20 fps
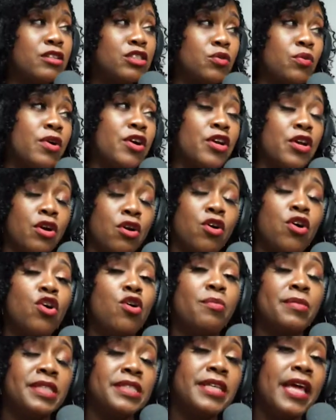where your
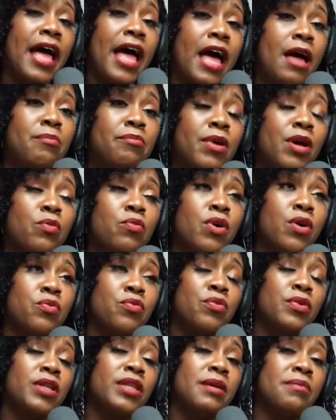home is at, but
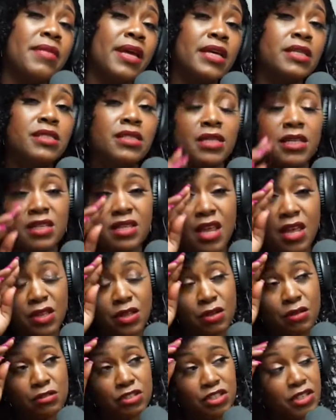what really makes it a
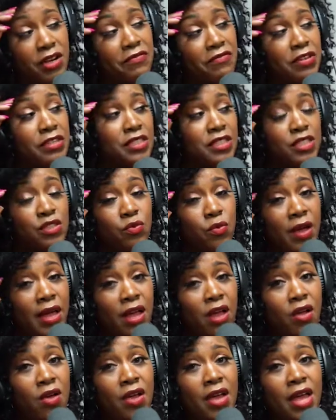huge difference as
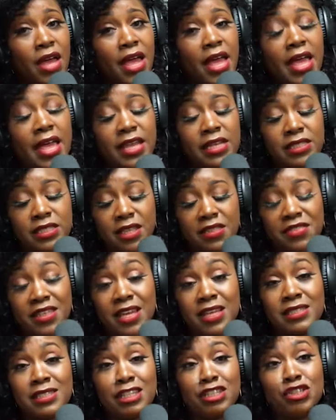well is the
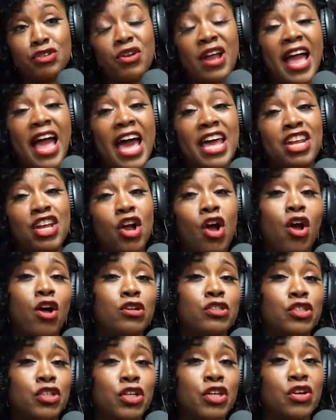things that you're adding
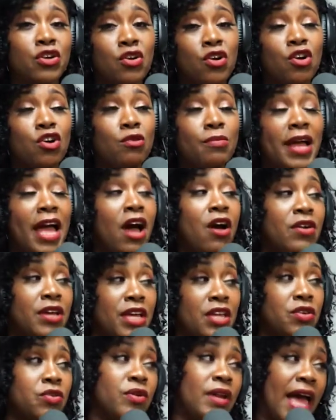onto your home. How
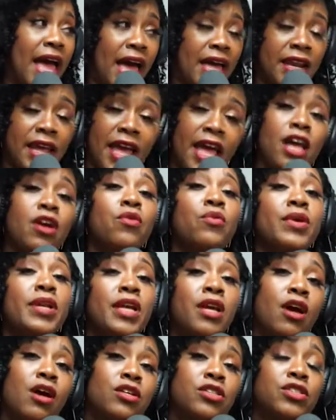can you add
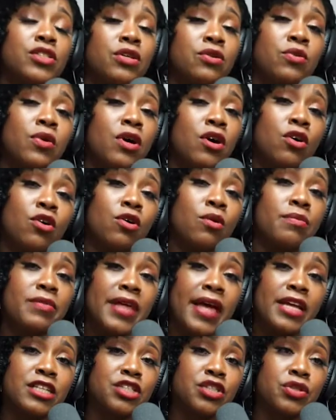equity onto a home
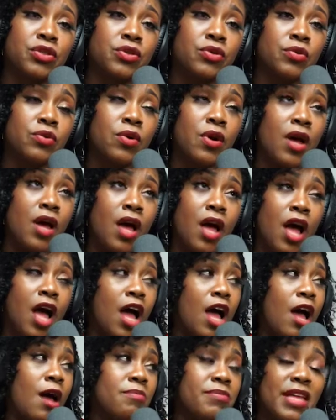that you're
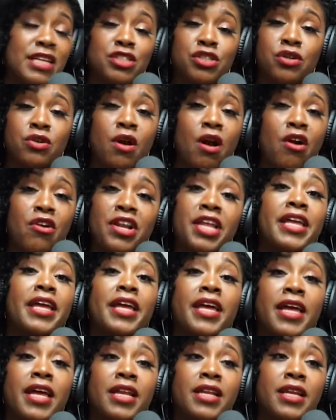already
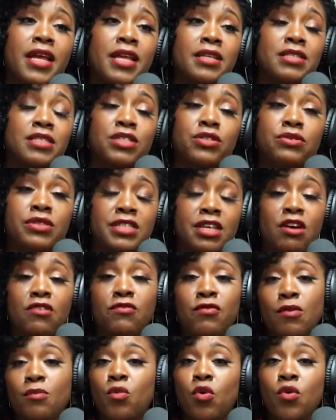in to sell
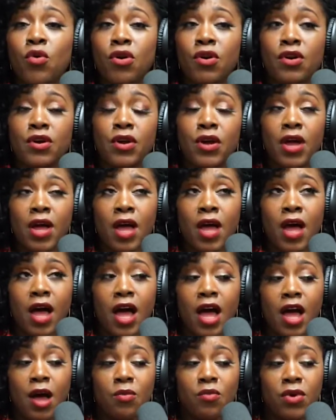for more?
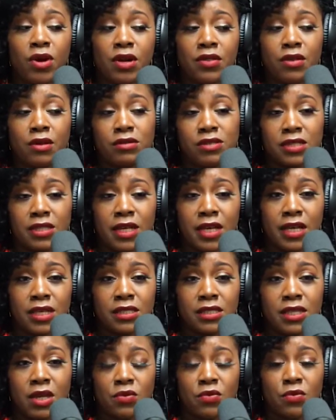One of the
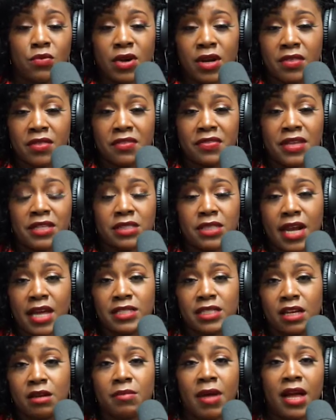things that I tell my